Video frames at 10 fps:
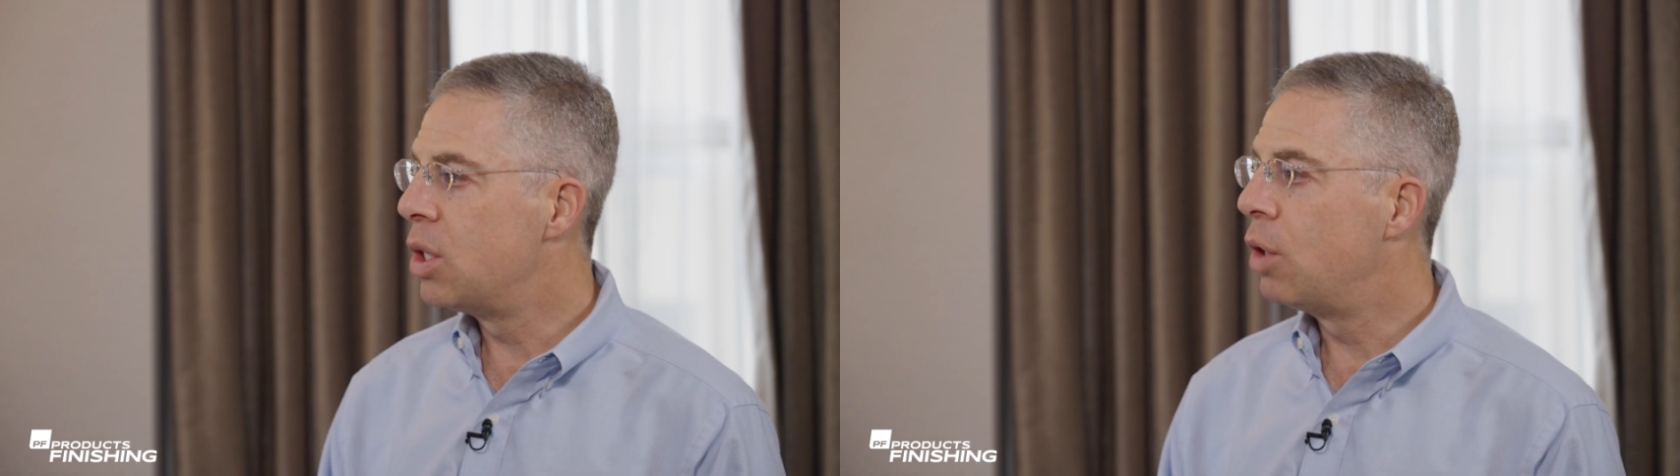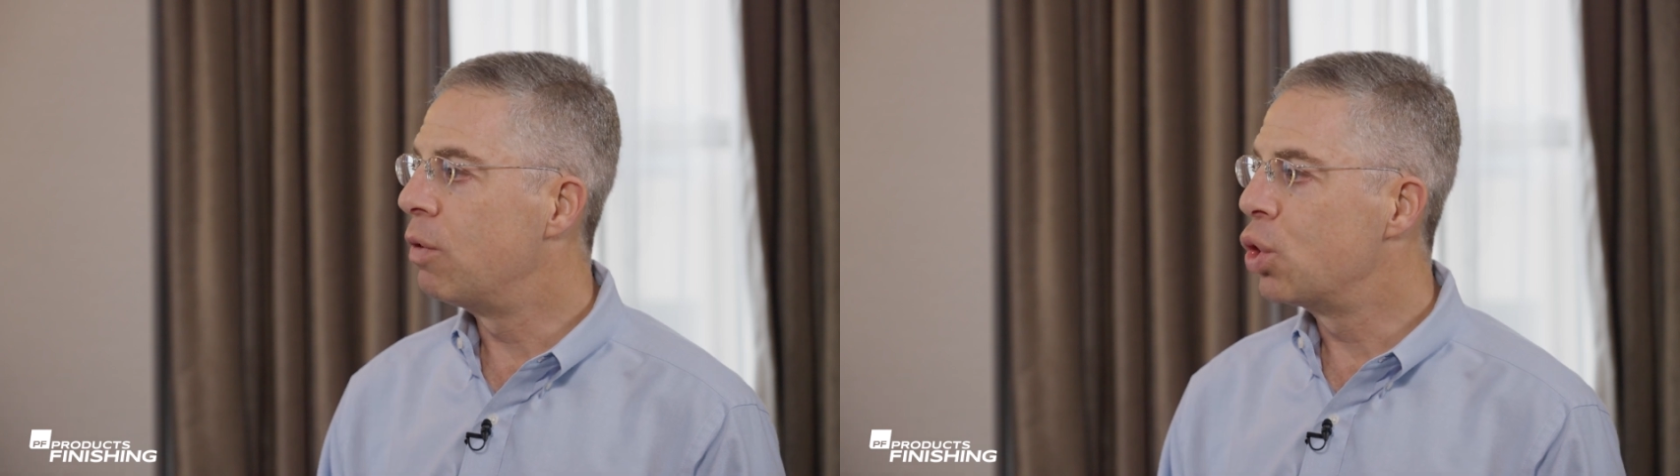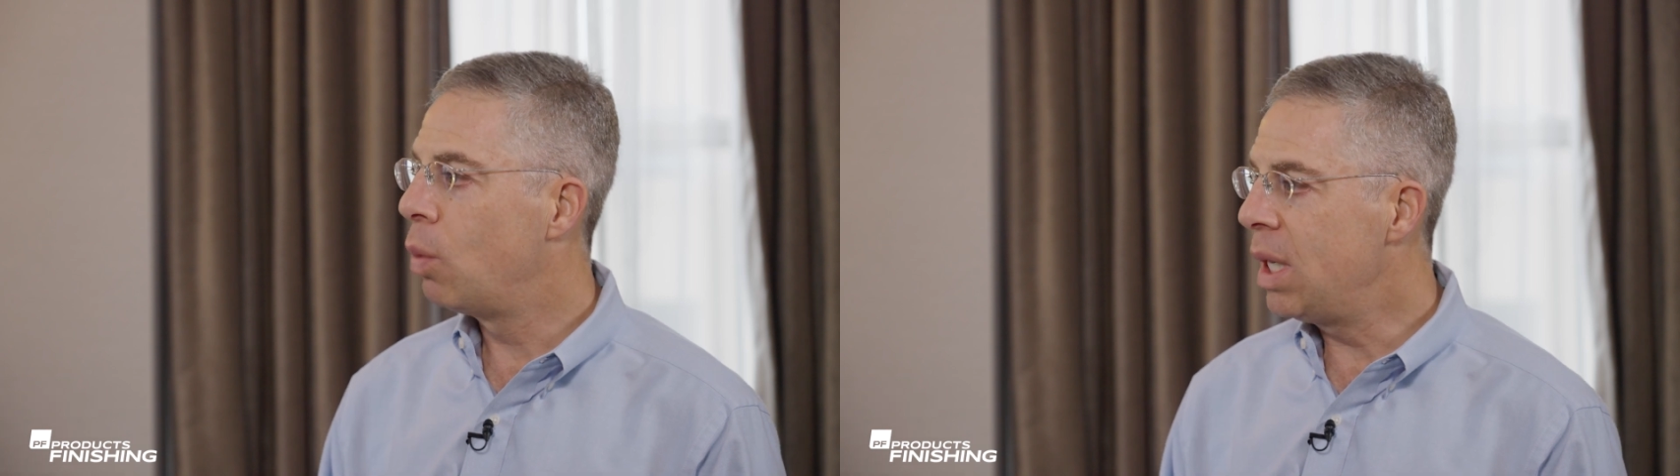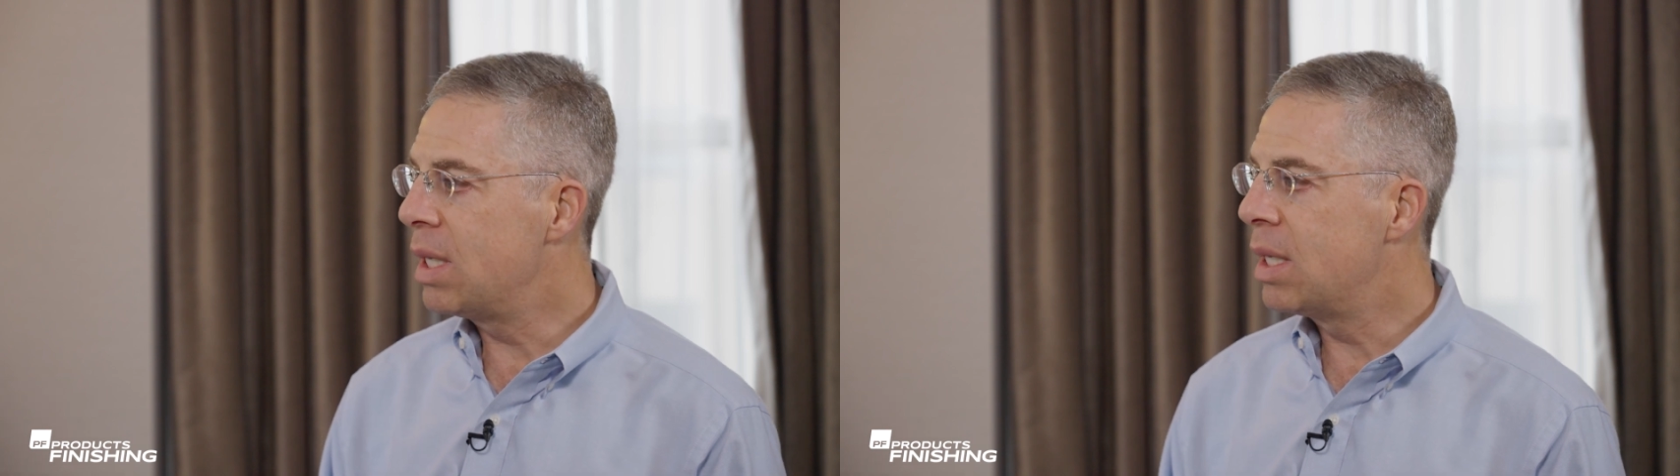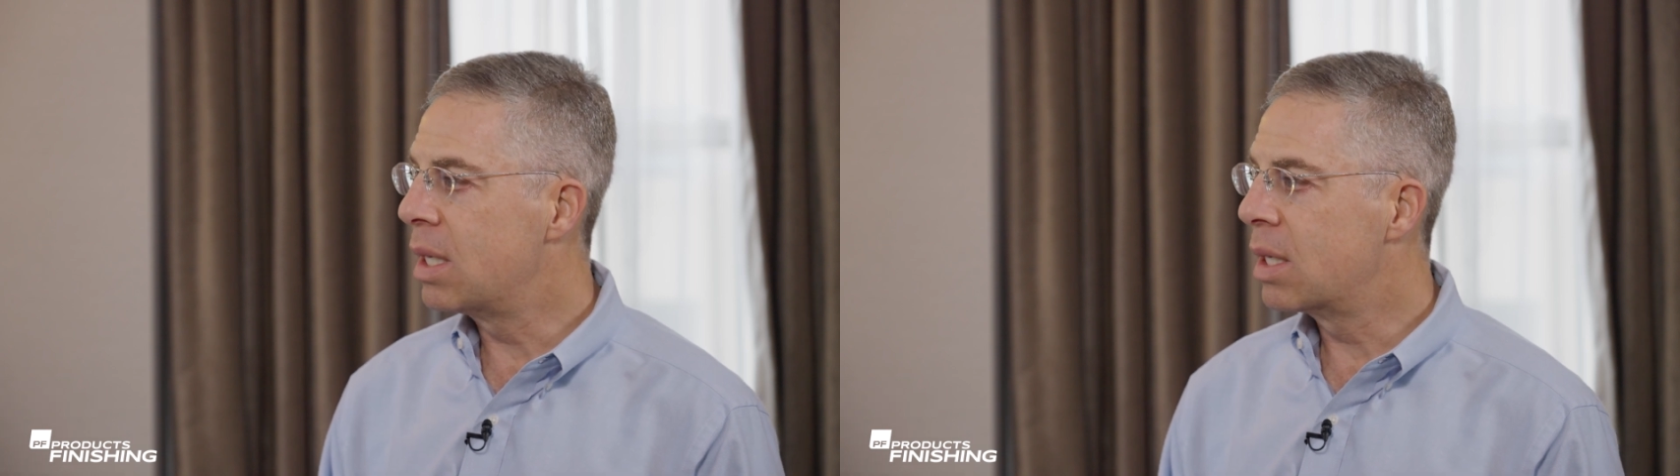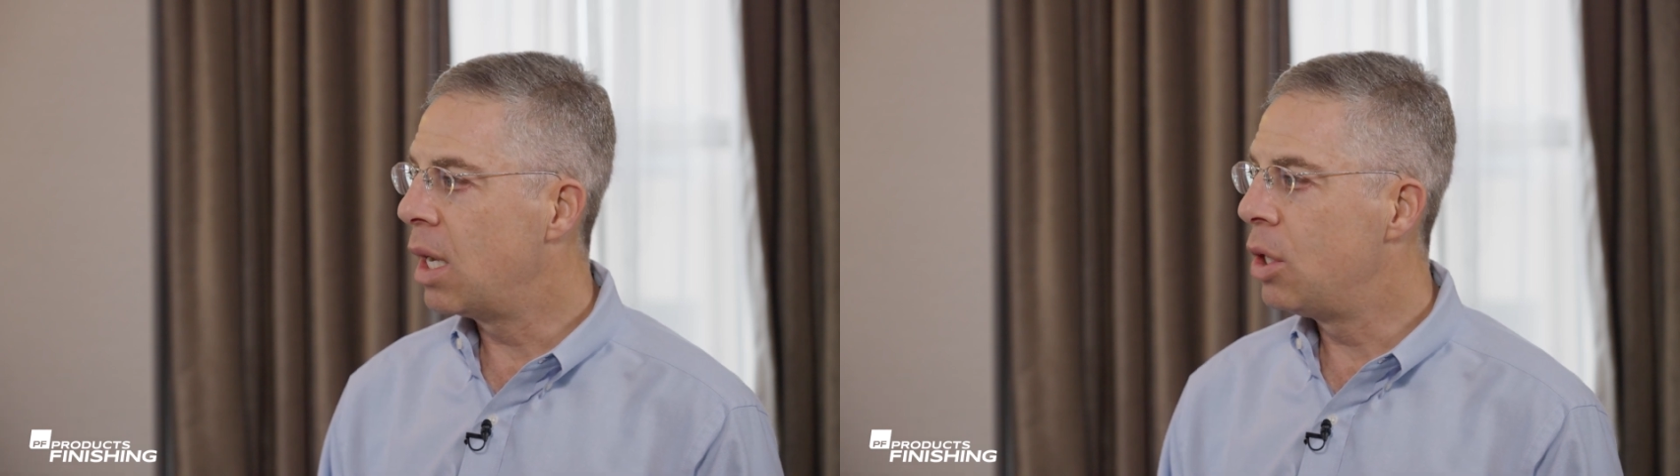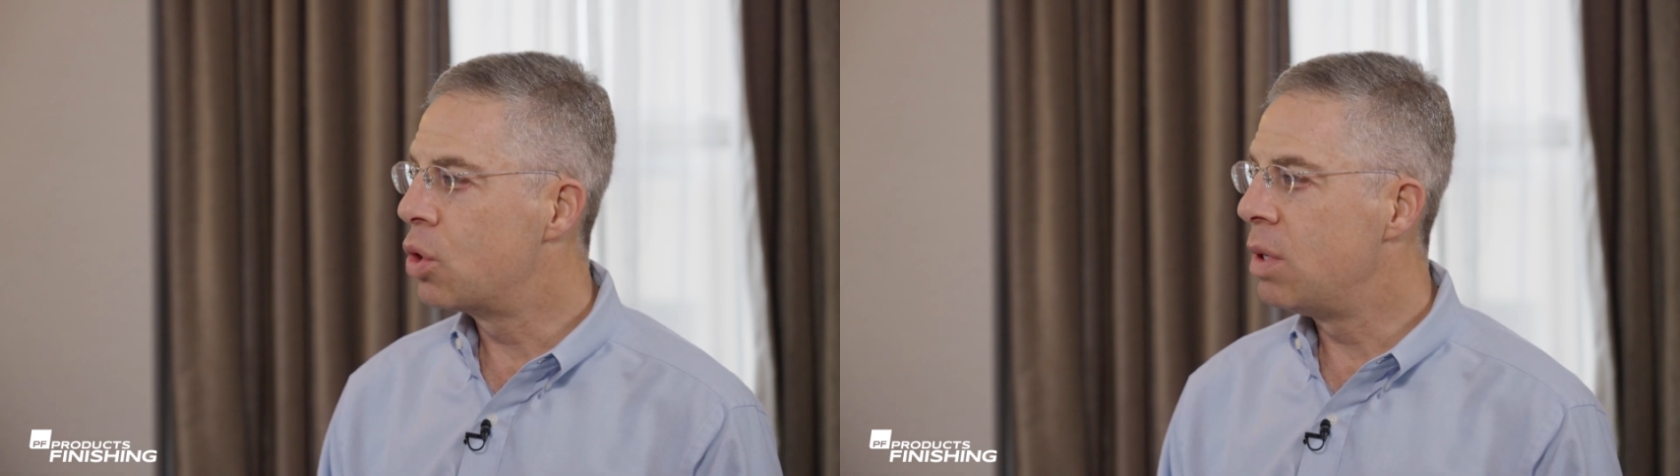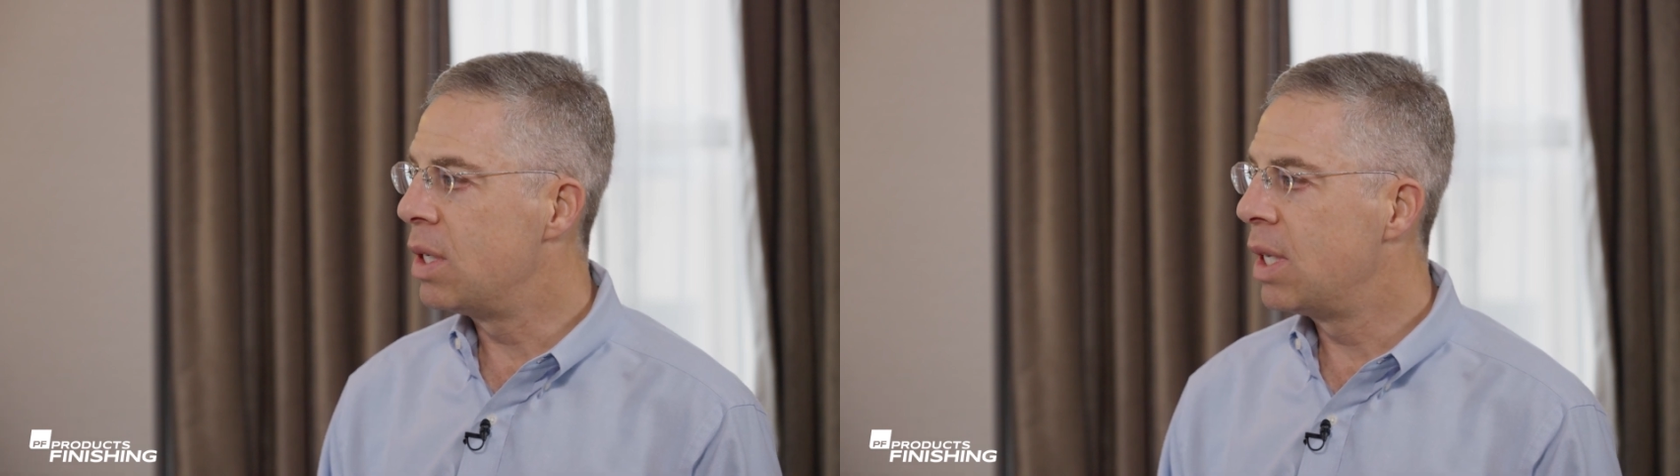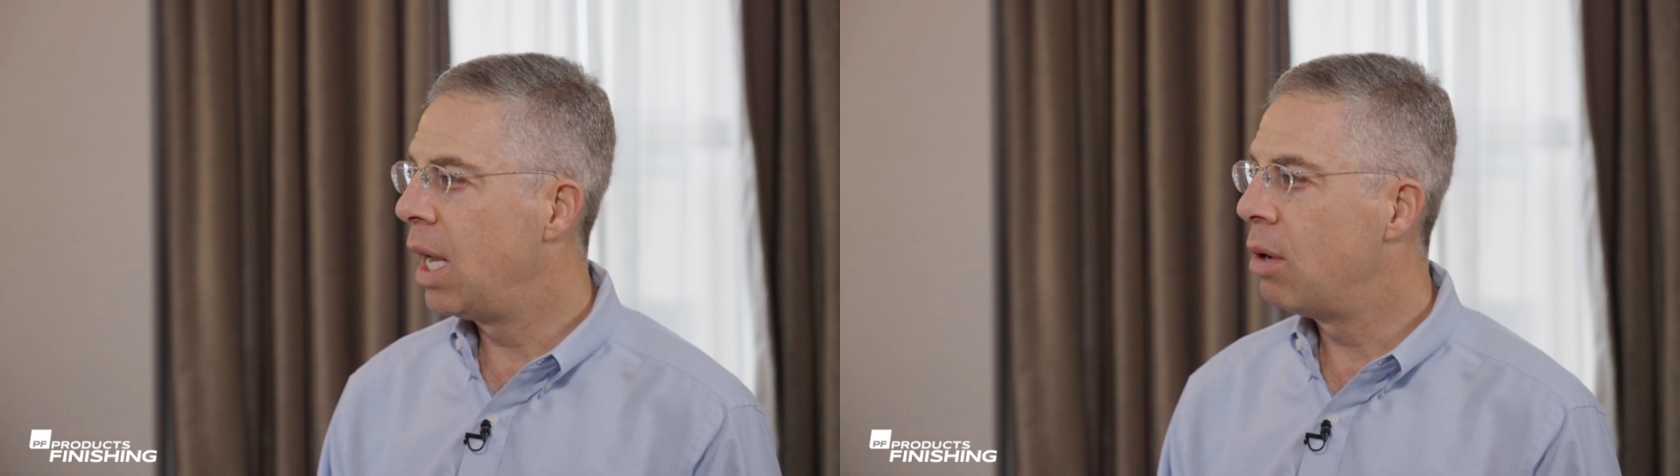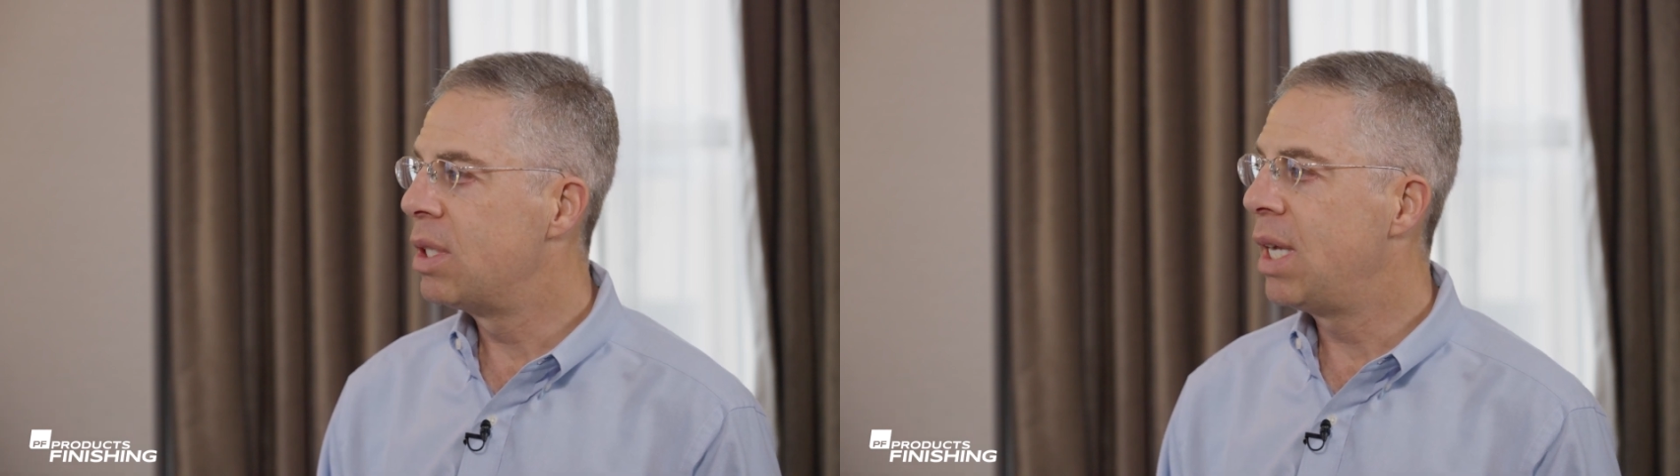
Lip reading: It's in over 26 countries now,